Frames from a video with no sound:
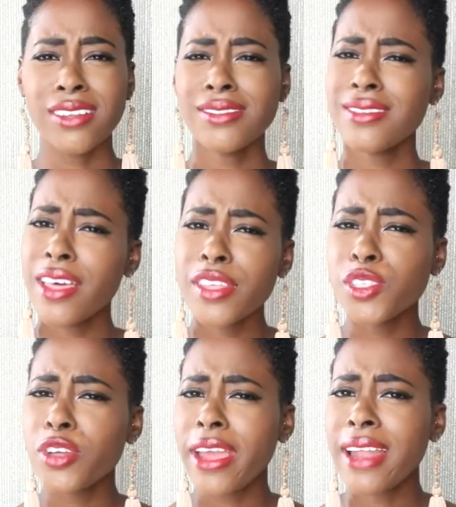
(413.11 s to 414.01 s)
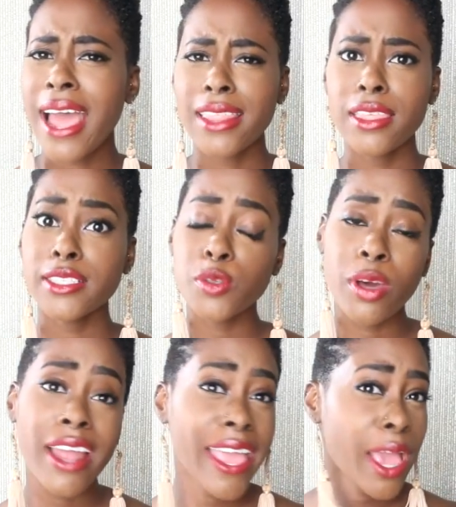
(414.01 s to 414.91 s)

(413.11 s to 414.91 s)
another trend and this one I